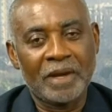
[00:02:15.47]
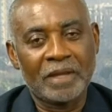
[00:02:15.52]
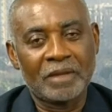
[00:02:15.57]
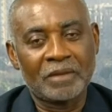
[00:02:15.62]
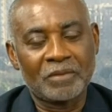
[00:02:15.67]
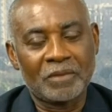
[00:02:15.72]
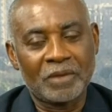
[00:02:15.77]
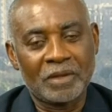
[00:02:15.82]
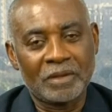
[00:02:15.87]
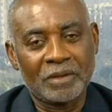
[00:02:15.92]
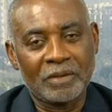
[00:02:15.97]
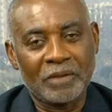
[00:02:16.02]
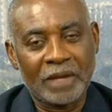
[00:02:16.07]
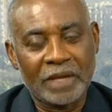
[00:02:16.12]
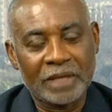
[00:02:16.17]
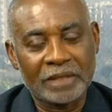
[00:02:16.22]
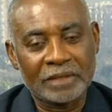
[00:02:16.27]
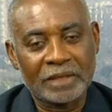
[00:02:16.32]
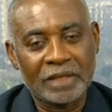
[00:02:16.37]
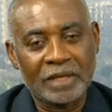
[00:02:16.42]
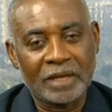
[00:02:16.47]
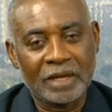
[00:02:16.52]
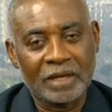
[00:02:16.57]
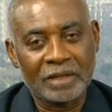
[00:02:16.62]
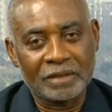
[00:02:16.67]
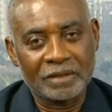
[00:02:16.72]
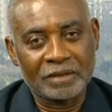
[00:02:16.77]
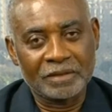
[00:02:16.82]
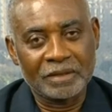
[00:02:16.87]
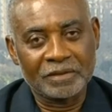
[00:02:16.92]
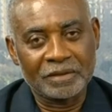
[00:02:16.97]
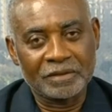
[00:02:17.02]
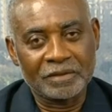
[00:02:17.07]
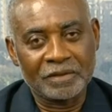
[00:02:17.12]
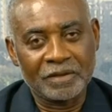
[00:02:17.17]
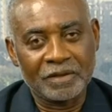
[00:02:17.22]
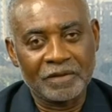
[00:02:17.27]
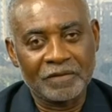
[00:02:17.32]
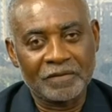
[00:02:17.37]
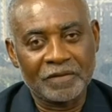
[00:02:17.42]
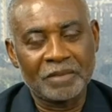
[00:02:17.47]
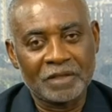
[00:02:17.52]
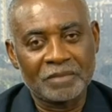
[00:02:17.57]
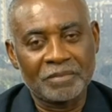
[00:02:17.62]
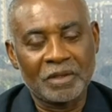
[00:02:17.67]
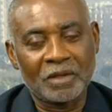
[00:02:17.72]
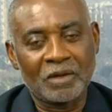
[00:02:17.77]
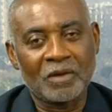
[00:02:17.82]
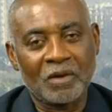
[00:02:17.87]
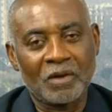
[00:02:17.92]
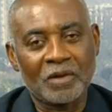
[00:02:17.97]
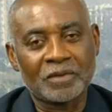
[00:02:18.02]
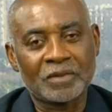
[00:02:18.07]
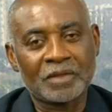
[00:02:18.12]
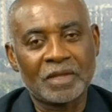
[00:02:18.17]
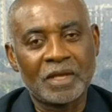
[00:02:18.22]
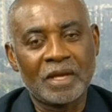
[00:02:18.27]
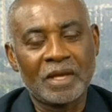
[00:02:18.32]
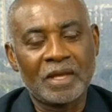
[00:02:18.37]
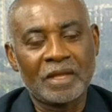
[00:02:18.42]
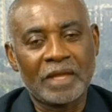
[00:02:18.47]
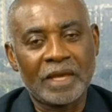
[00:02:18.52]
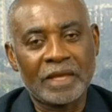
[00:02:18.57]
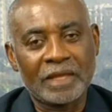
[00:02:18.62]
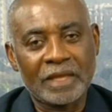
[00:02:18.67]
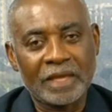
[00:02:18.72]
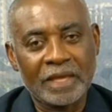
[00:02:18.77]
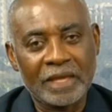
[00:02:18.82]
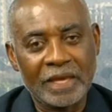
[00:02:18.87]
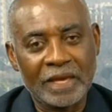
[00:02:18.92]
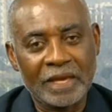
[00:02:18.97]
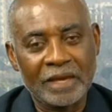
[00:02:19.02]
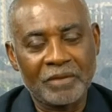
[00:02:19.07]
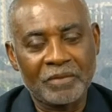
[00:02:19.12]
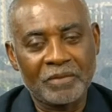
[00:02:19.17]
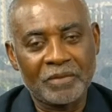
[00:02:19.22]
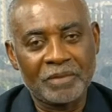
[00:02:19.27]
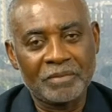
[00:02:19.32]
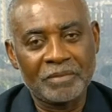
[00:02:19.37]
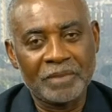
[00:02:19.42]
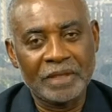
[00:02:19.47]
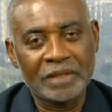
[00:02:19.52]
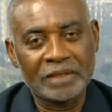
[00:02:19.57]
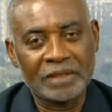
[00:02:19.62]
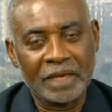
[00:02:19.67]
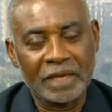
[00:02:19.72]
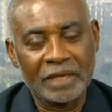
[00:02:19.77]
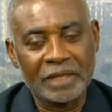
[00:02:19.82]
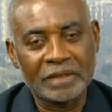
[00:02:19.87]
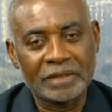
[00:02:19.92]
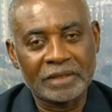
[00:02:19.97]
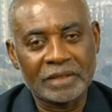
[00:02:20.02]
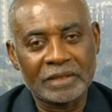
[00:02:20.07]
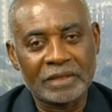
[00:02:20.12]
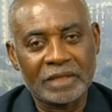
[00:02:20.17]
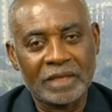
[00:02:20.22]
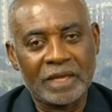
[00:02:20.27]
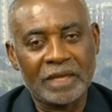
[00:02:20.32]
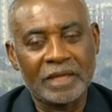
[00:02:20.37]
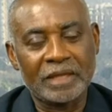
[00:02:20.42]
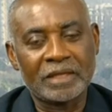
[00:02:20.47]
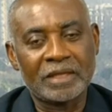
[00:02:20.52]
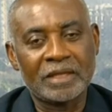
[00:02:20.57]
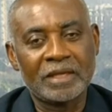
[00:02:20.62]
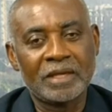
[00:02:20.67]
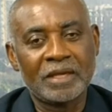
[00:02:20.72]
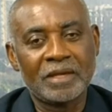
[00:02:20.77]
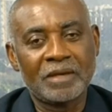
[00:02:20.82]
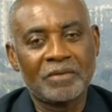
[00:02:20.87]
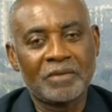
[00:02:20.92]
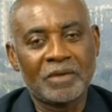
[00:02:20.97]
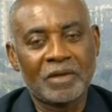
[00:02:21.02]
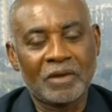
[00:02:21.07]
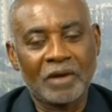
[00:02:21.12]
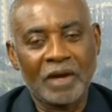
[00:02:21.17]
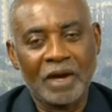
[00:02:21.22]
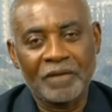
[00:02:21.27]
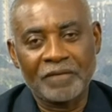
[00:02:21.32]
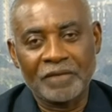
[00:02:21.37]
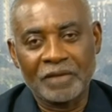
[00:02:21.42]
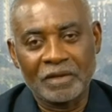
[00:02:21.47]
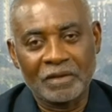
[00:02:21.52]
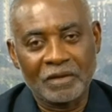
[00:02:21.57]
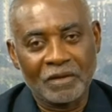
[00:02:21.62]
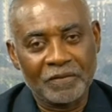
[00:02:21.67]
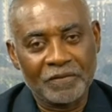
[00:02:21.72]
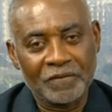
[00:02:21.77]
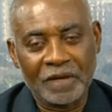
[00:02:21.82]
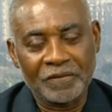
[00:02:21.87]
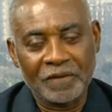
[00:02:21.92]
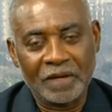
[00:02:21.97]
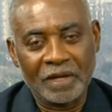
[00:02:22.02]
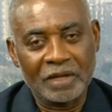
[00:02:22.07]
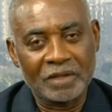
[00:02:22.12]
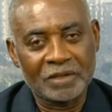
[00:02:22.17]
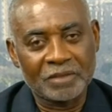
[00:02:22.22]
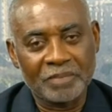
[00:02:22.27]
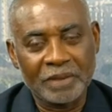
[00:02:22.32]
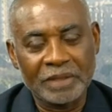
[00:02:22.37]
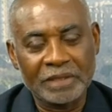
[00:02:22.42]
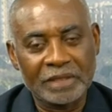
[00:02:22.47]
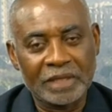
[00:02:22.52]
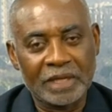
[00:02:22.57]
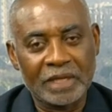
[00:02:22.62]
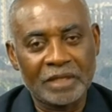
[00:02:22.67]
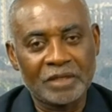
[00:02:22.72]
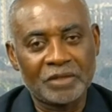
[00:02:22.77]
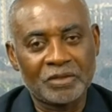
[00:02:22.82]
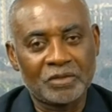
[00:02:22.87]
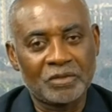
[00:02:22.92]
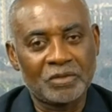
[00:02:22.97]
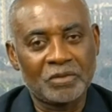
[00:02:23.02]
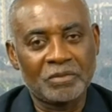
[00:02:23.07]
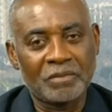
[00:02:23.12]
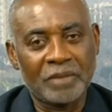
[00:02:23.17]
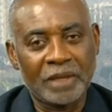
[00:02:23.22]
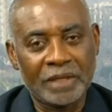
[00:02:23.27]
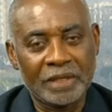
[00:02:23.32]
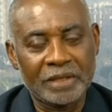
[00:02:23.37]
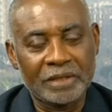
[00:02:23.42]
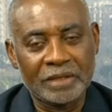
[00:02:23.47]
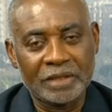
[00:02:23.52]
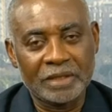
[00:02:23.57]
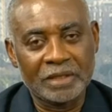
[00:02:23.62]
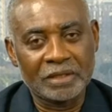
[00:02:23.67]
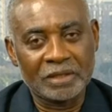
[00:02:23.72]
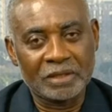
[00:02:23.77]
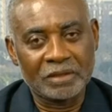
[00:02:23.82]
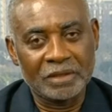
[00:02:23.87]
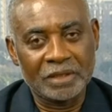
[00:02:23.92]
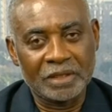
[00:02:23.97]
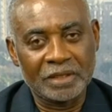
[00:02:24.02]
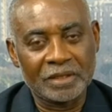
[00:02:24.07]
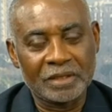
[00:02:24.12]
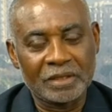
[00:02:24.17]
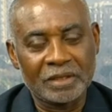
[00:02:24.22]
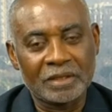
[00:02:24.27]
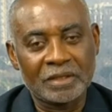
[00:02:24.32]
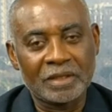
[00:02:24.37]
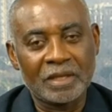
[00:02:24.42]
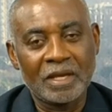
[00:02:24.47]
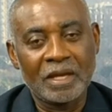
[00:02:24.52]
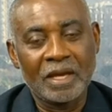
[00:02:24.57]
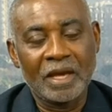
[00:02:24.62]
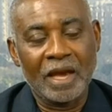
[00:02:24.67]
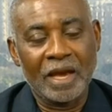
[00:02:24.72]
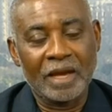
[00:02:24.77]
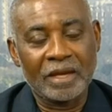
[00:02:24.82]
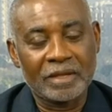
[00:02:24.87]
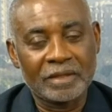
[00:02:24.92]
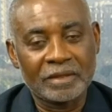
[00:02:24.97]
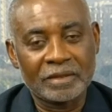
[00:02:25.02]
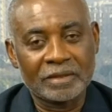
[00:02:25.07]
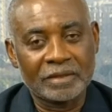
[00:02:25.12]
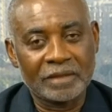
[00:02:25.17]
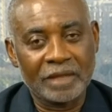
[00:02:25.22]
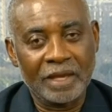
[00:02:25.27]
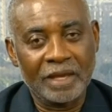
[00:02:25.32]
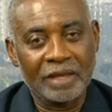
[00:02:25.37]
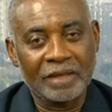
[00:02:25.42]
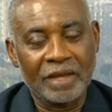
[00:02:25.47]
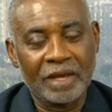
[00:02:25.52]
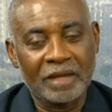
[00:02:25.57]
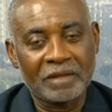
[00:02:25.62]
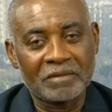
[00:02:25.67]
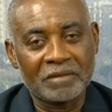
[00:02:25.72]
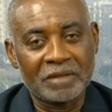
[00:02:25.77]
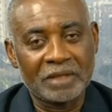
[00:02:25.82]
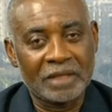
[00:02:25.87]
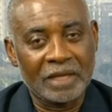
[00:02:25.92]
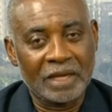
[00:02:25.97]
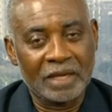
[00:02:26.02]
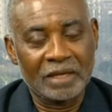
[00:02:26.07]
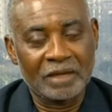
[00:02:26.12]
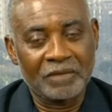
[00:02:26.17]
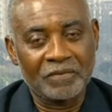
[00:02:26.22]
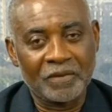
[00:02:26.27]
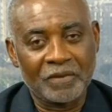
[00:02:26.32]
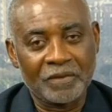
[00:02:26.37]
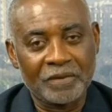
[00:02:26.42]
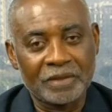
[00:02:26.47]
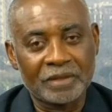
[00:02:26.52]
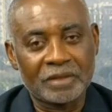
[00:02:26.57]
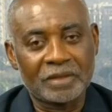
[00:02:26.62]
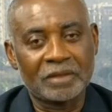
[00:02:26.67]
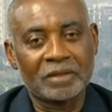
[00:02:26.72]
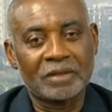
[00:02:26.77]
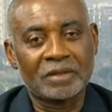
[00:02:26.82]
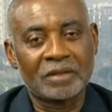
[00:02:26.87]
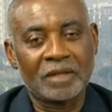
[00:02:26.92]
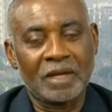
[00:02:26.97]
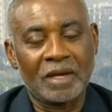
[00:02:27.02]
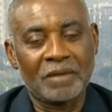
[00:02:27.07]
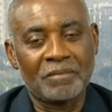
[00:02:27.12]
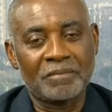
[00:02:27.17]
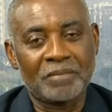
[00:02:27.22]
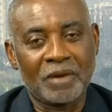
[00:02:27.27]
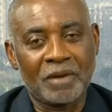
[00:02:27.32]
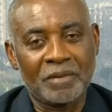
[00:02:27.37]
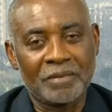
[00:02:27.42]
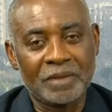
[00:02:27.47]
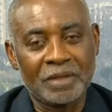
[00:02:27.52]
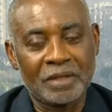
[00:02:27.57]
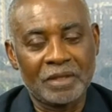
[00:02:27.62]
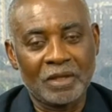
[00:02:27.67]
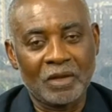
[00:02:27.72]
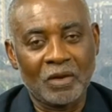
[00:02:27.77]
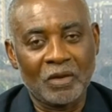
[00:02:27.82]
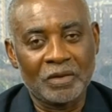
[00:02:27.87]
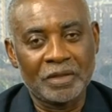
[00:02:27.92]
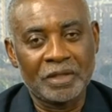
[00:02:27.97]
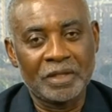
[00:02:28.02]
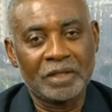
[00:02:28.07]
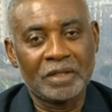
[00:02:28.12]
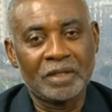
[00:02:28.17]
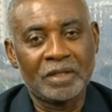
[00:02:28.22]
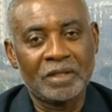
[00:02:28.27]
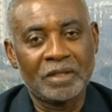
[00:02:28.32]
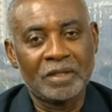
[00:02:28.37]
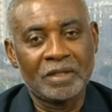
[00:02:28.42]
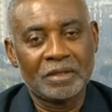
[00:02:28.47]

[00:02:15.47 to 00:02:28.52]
But when I say underserved, it's because that here we meet challenges like we don't have enough specialists to manage these conditions. I can say that in Ghana, for instance, I'm probably the only